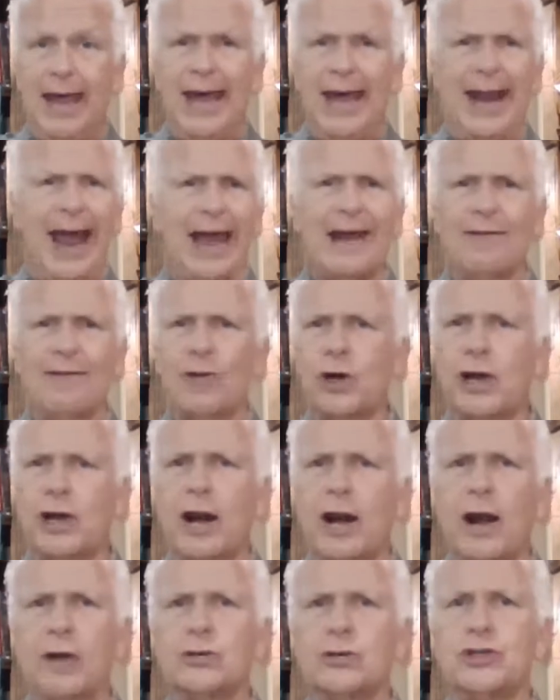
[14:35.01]
And I never
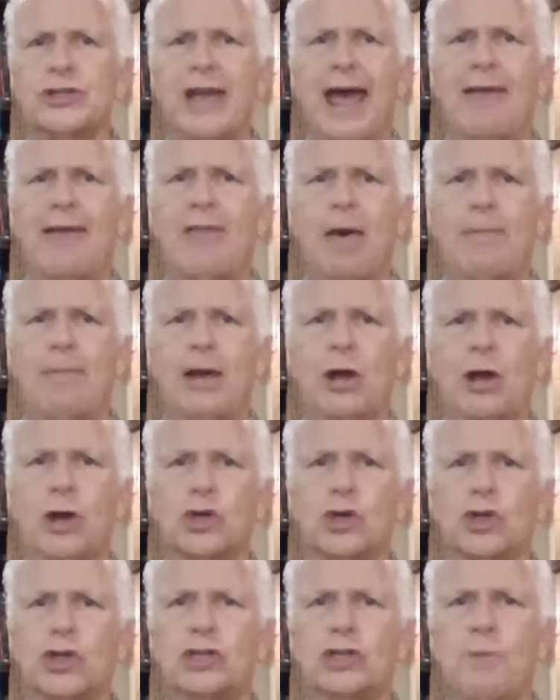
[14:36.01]
could understand that
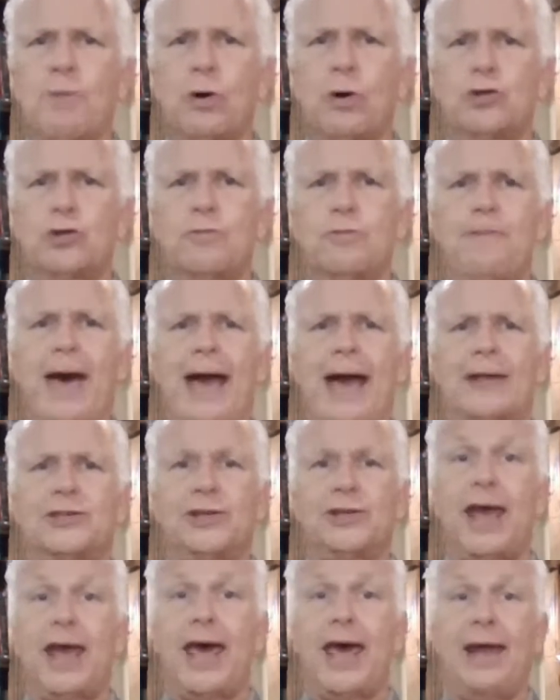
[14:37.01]
because she smoked 2
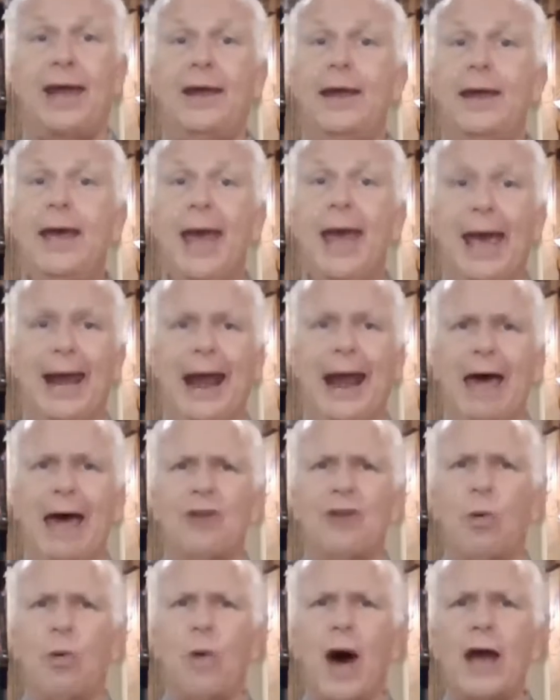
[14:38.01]
packs a day. And I
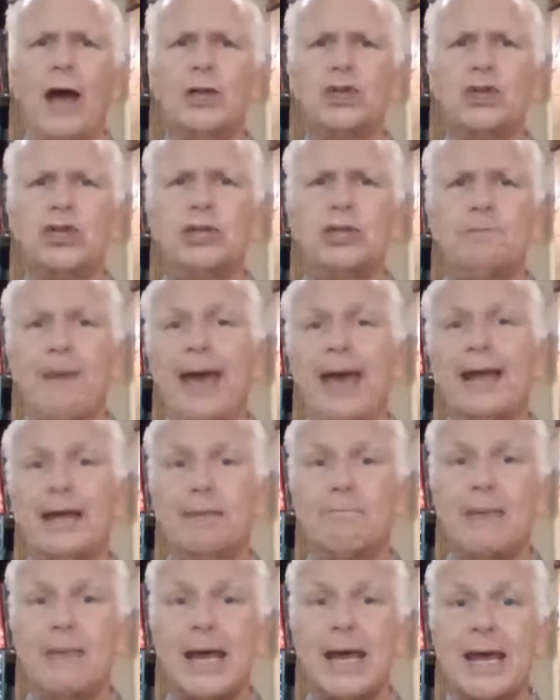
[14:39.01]
thought, why is she
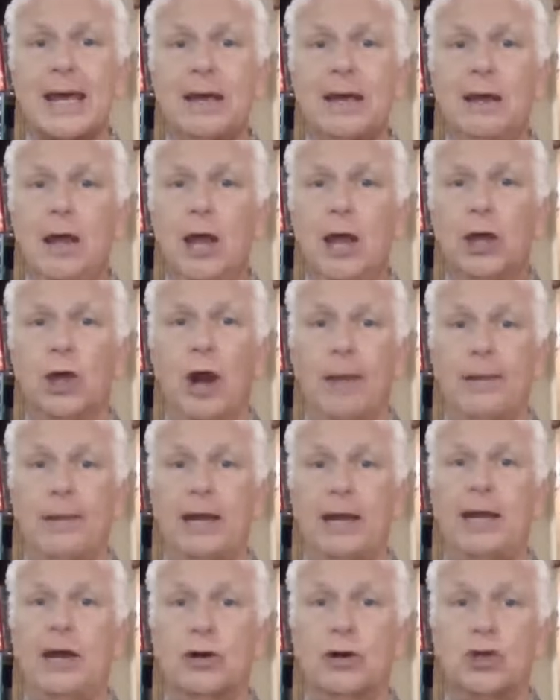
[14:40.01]
spanking me? I
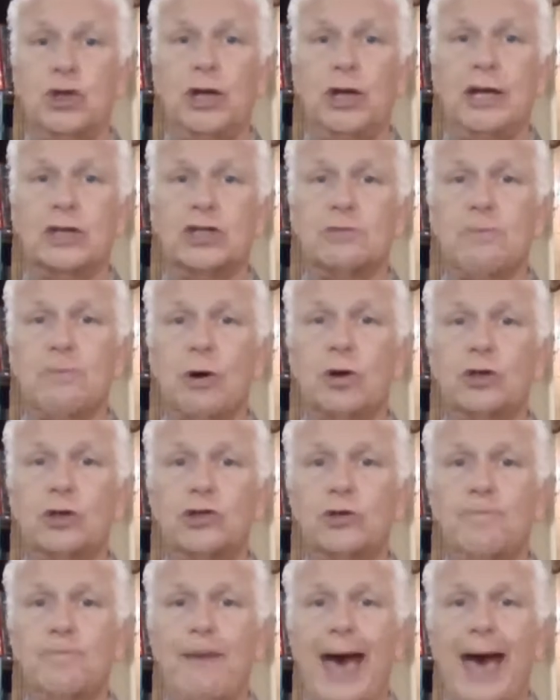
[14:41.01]
mean, here she is
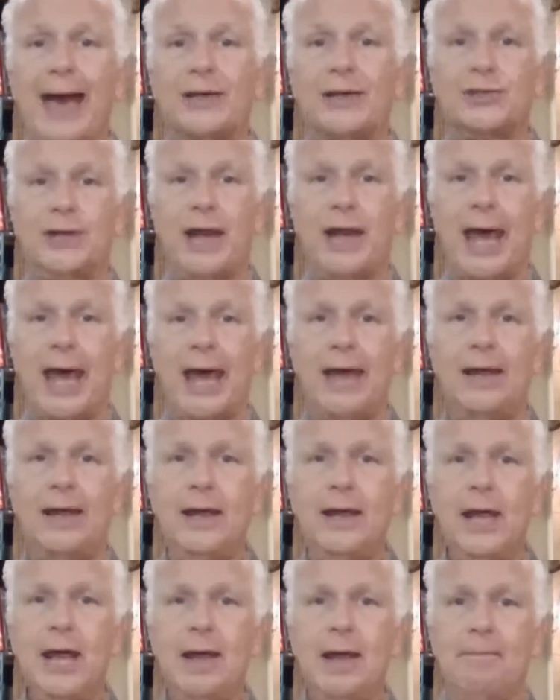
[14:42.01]
smoking 2 packs a day,
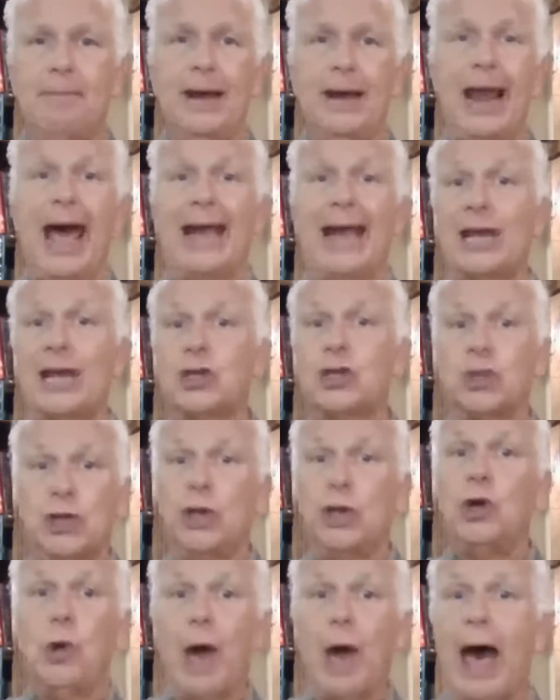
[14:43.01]
but I guess
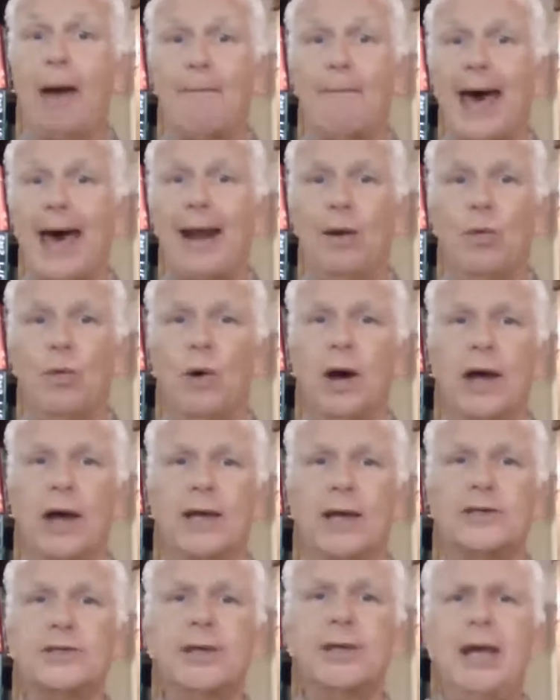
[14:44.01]
she knew how bad it
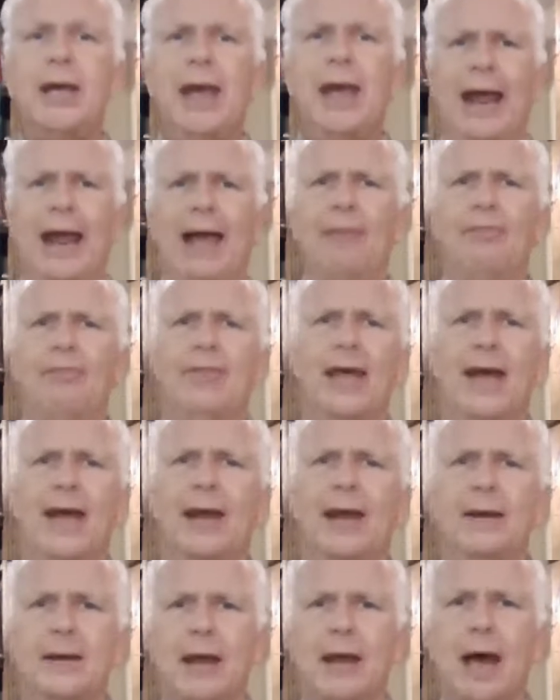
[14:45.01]
was. And
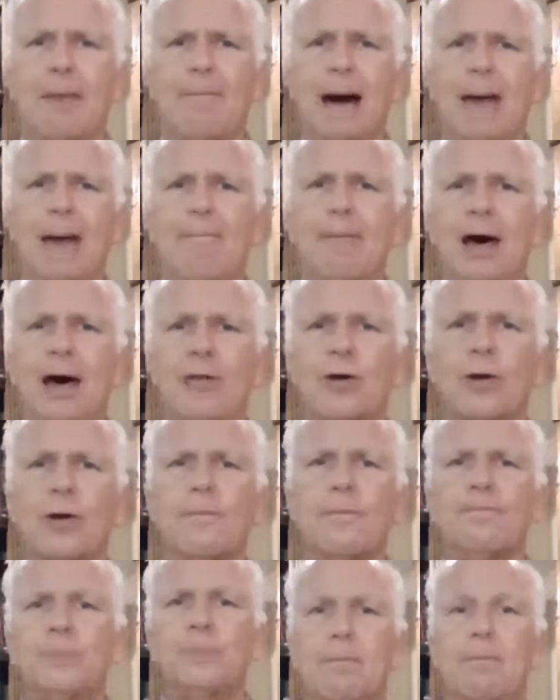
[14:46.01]
then my
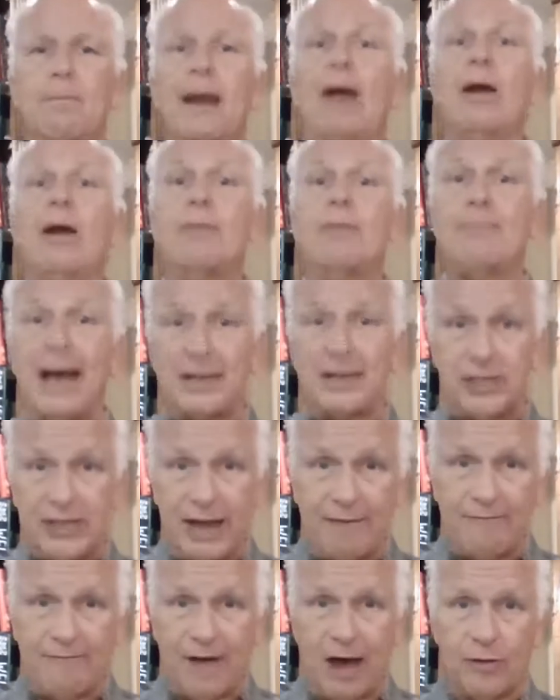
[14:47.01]
mother married my
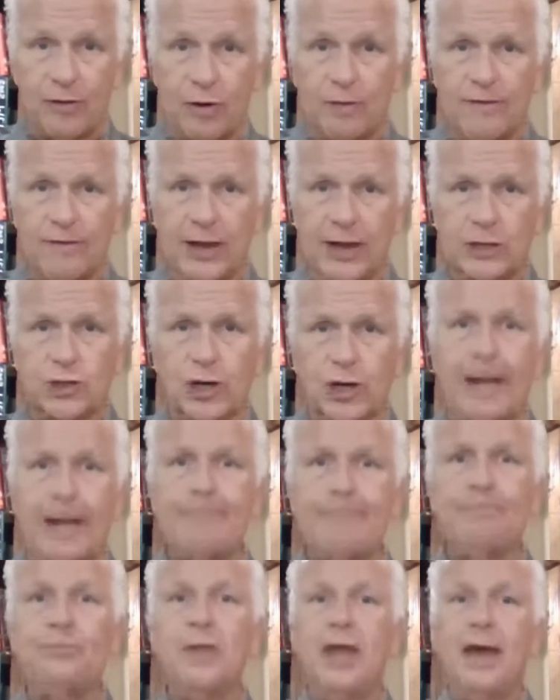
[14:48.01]
stepfather
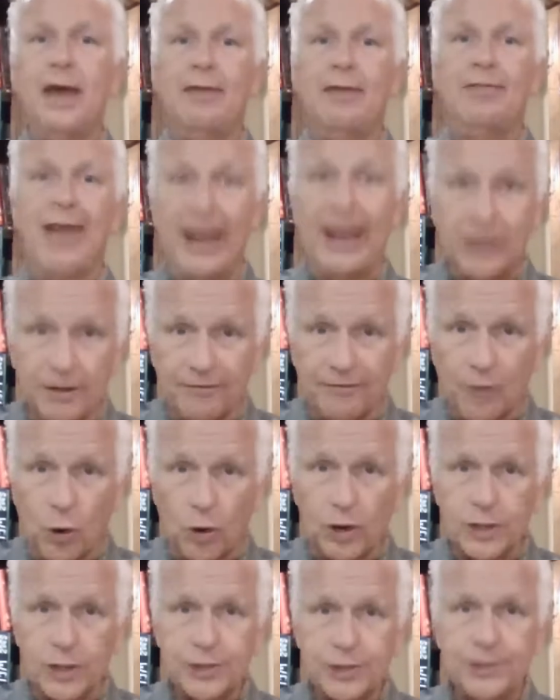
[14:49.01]
eventually. They
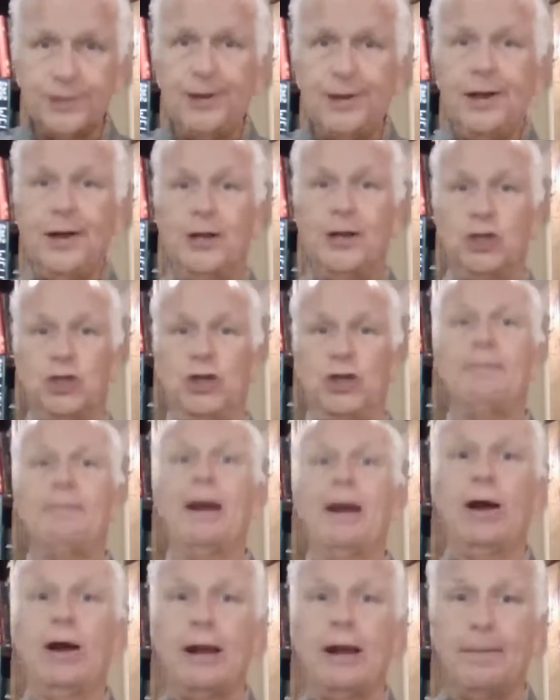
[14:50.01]
divorced. She
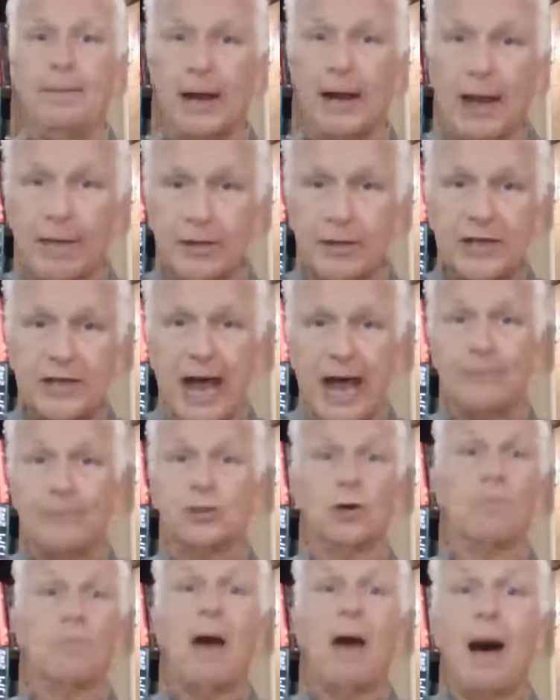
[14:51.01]
married him another time.
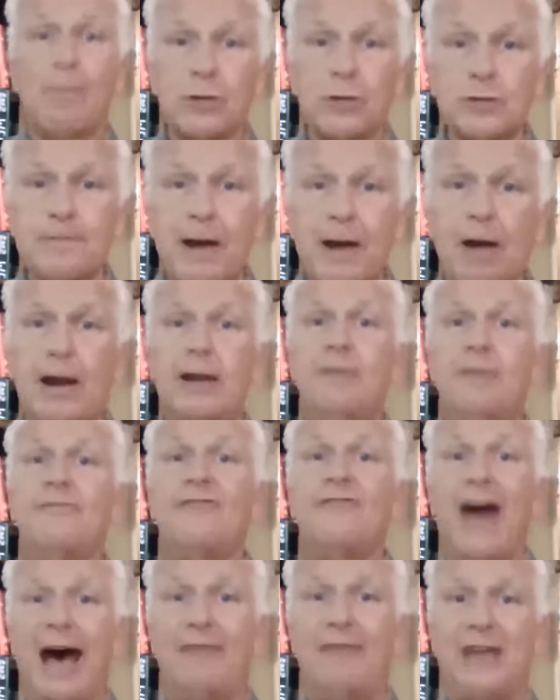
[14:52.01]
So mom was married
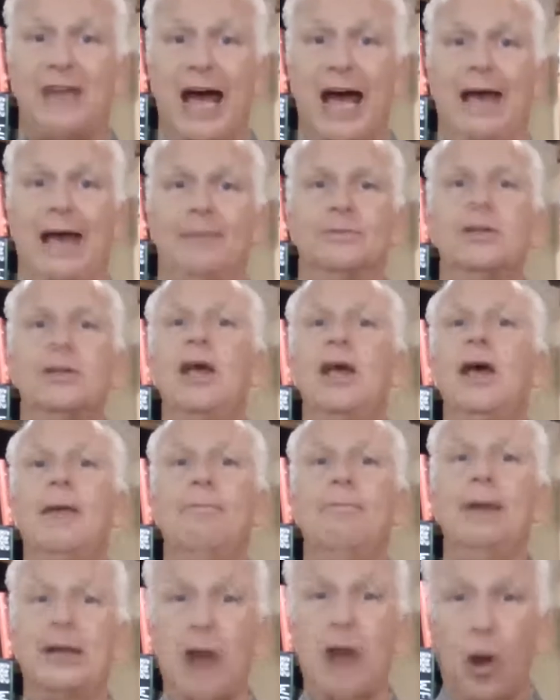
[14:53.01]
5 times.
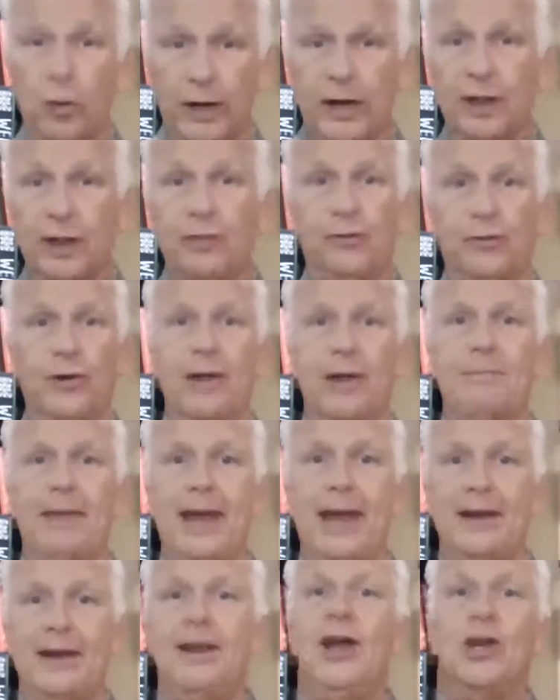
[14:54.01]
but only to 3
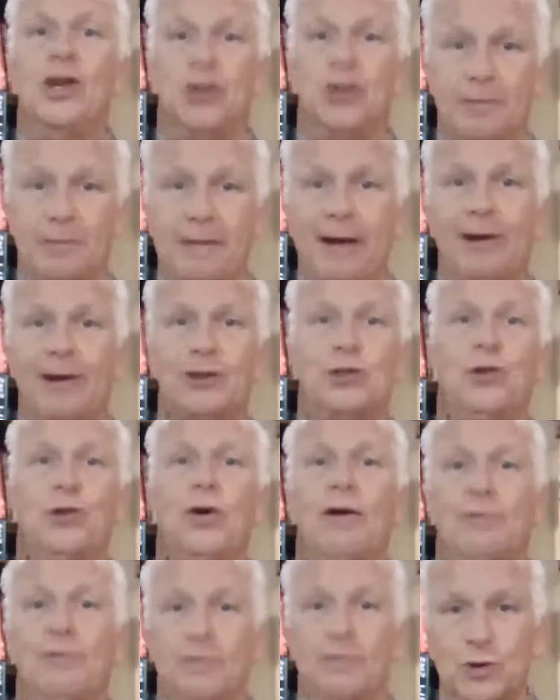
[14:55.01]
men. She married
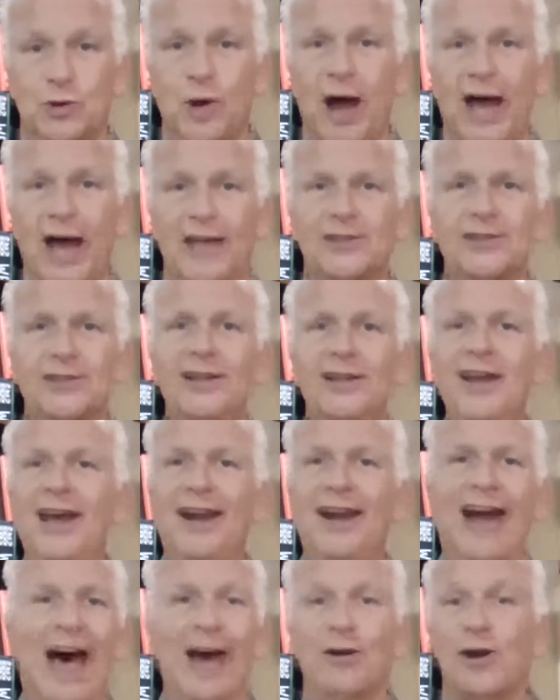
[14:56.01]
2 of them twice.
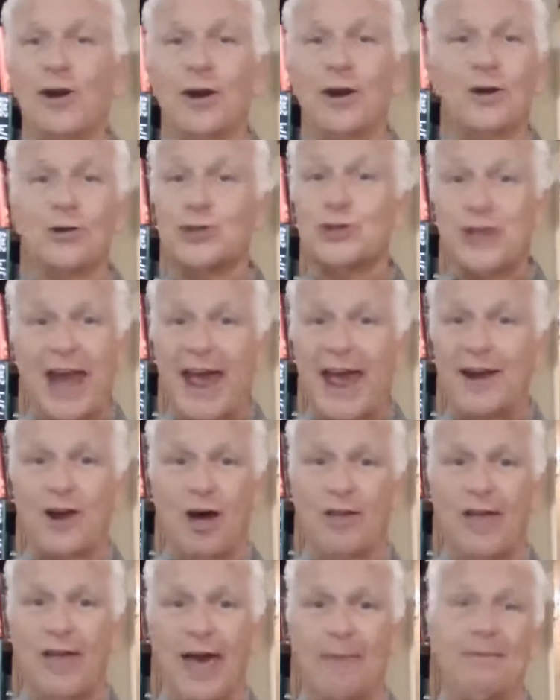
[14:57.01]
I don't understand
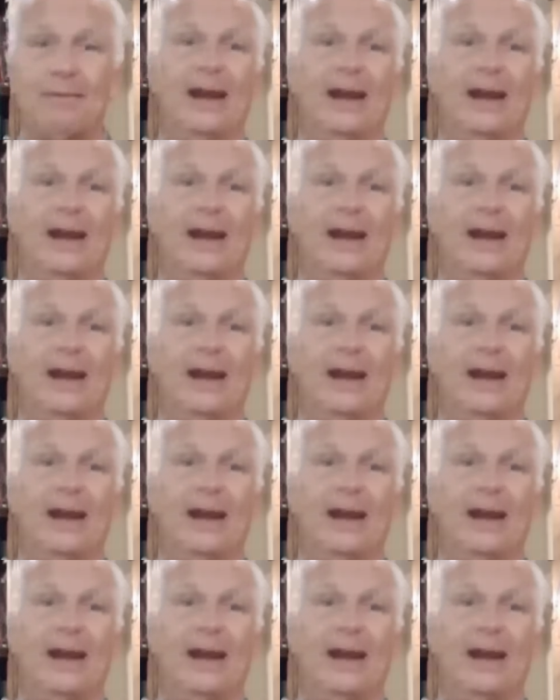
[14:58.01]
all that.